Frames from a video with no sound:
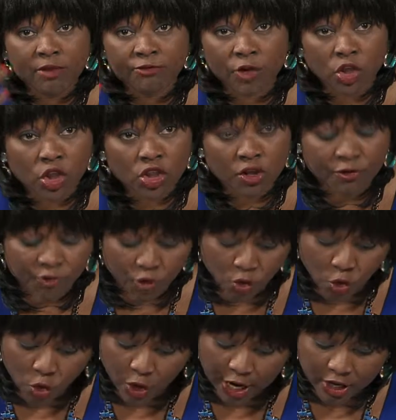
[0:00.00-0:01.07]
for those of you
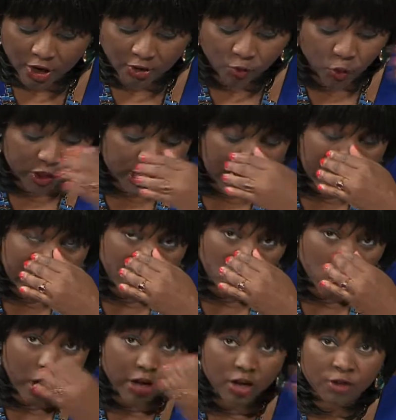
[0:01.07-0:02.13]
who are not, which are
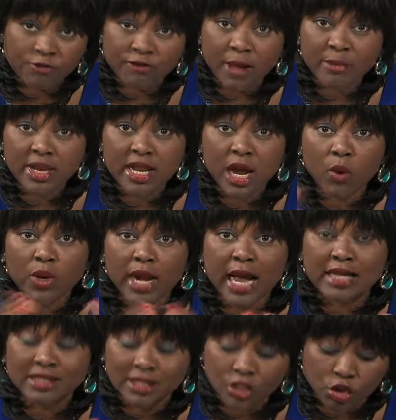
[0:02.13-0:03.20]
who are not familiar with
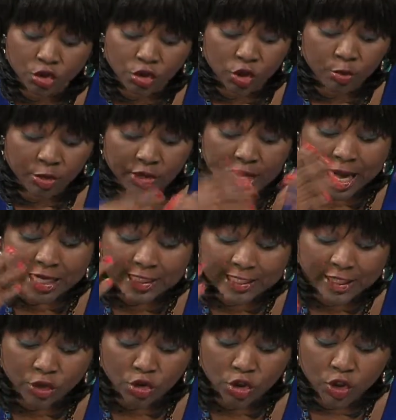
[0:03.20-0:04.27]
ancestral spirit,
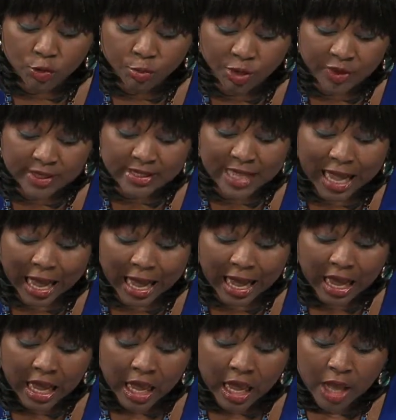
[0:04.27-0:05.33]
ancestral spirits are
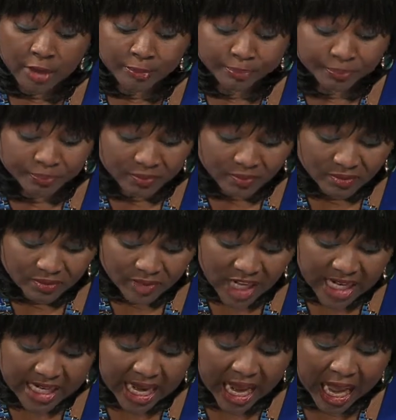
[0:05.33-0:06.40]

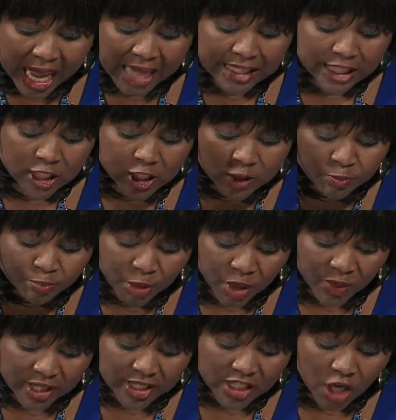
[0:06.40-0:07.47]
they are the
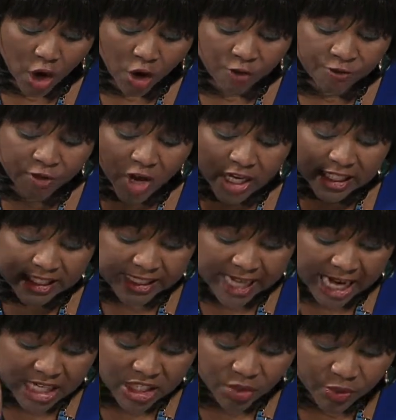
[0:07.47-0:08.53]
spirits of
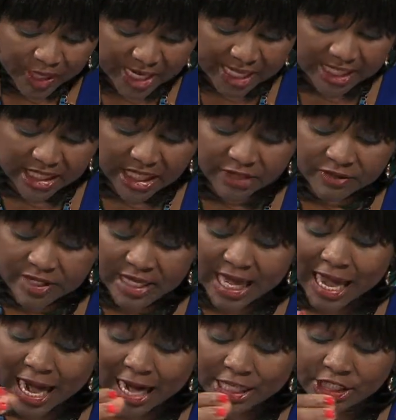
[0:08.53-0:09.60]
dead relatives
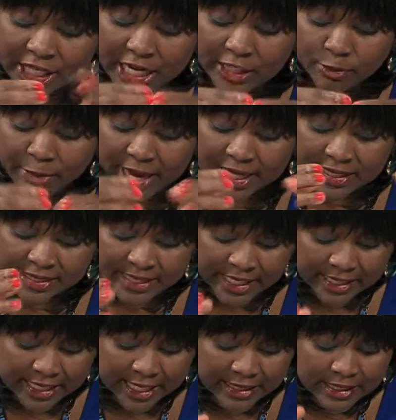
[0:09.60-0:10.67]
hijacked by
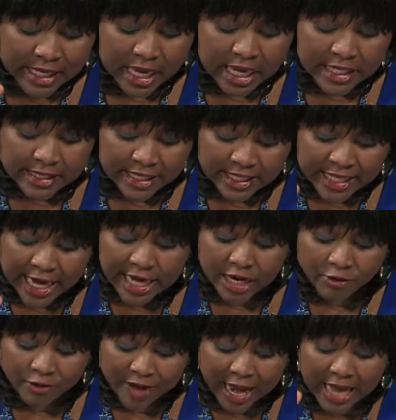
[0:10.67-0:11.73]
Satan, Satan
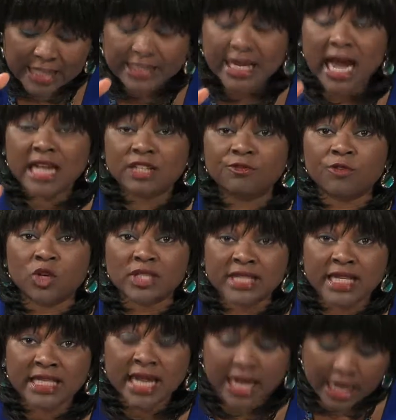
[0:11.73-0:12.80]
hijacked for
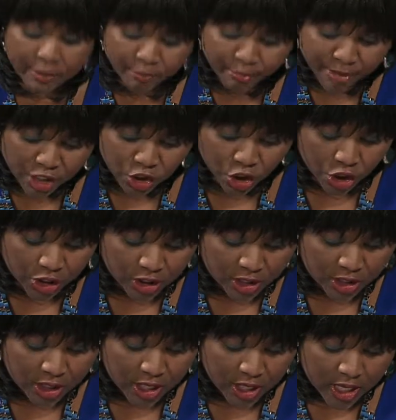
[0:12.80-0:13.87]
satanic missions